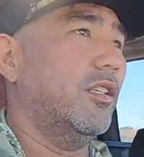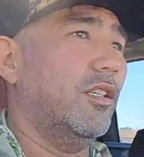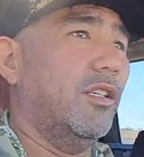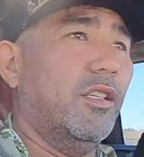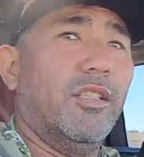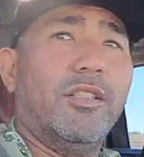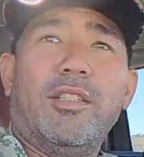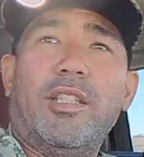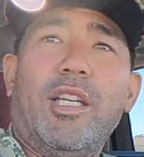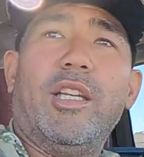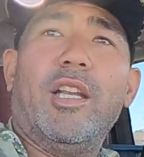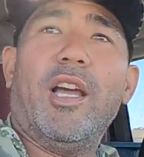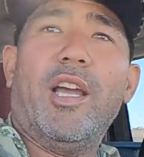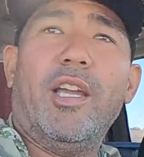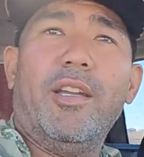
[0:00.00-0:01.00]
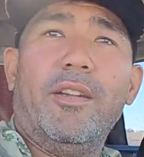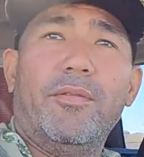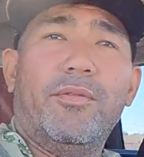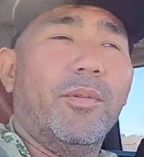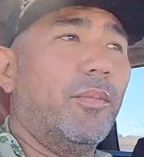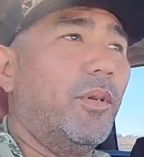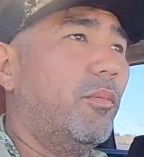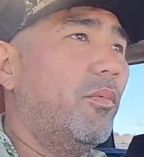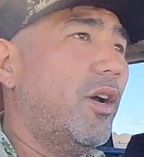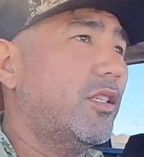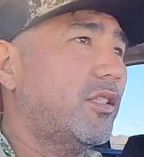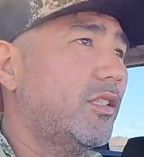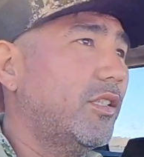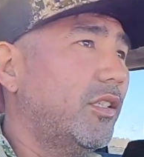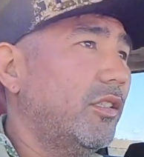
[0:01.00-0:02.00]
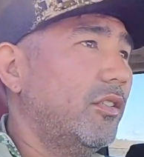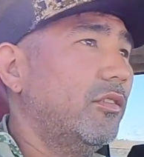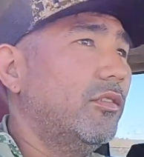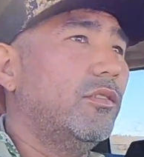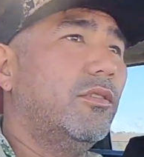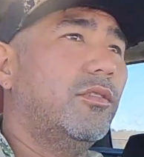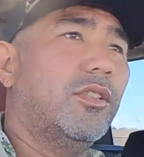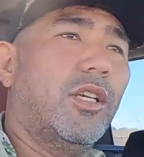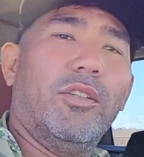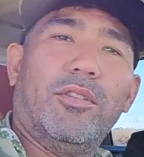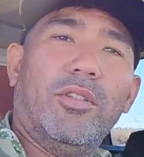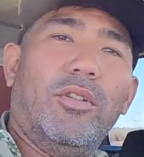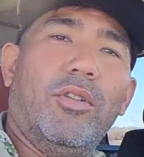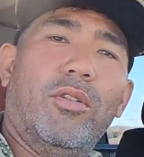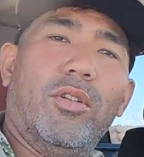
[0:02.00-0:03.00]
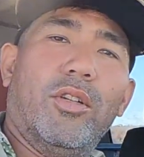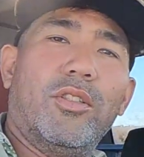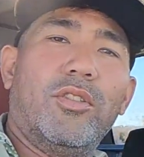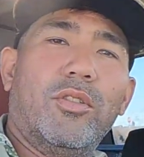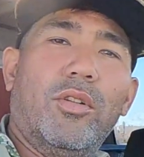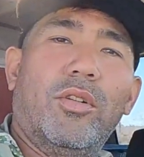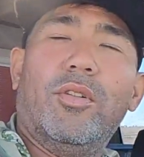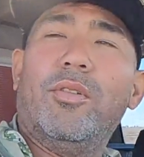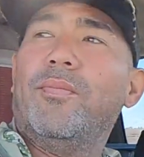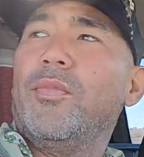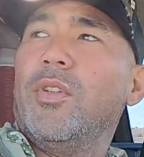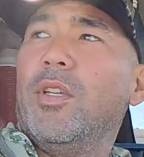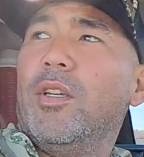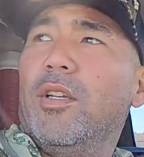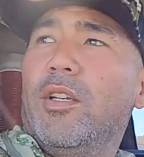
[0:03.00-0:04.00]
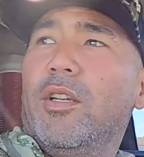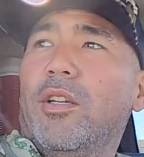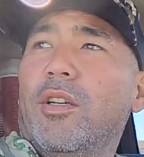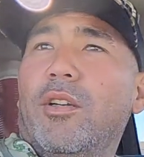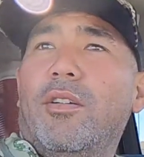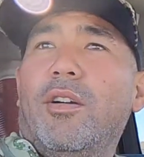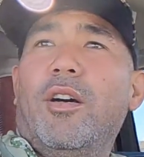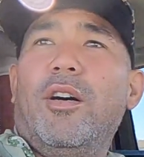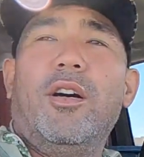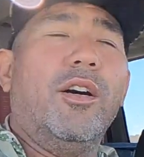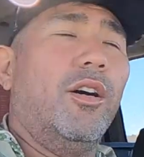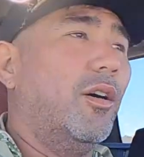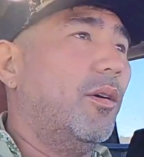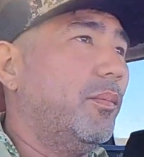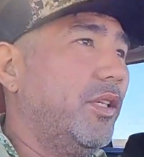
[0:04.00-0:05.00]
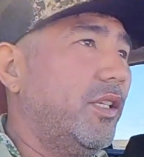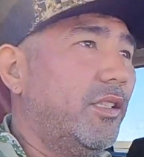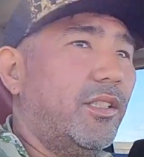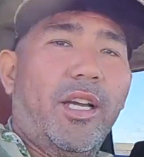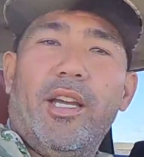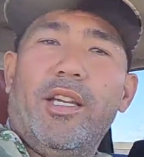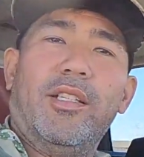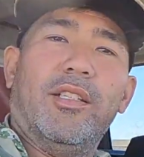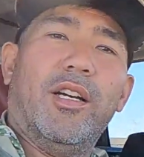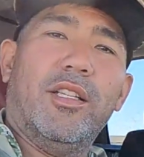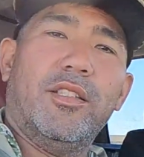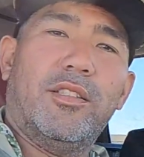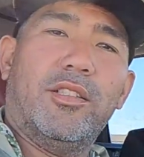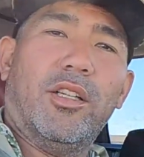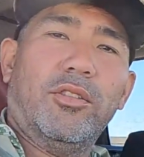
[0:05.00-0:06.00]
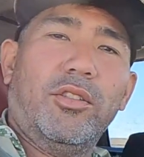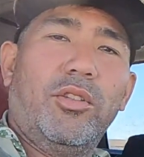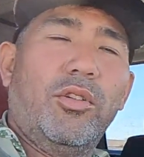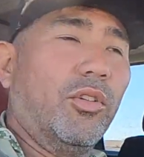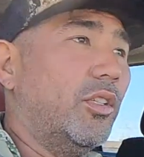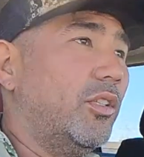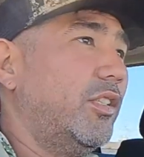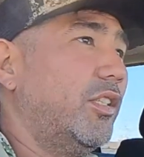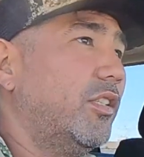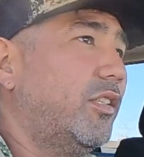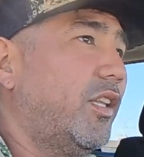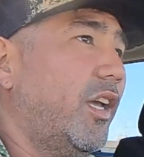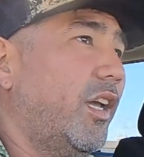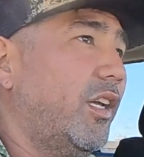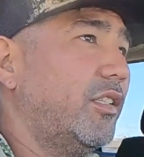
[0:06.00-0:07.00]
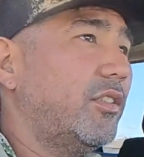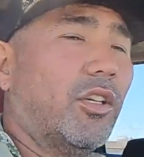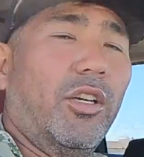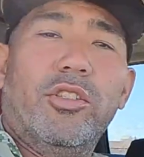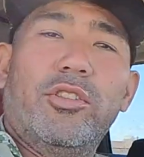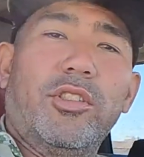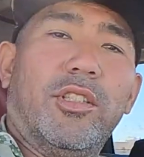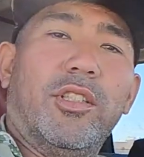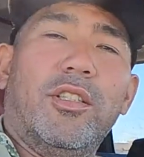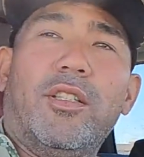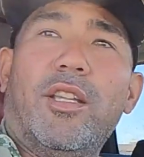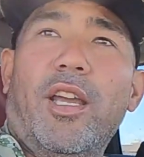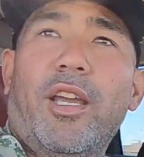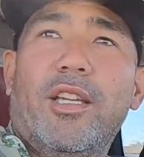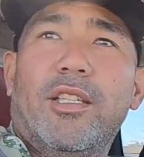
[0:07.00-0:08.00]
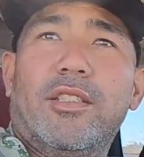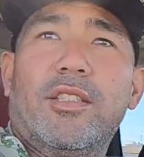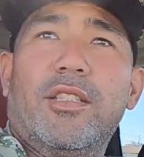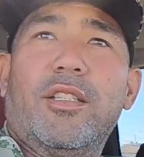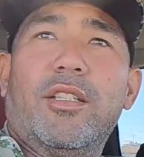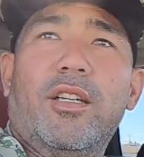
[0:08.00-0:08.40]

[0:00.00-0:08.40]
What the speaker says: the state line from Nebraska into South Dakota. So me and Ty got South Dakota deer tags, archery deer tags, and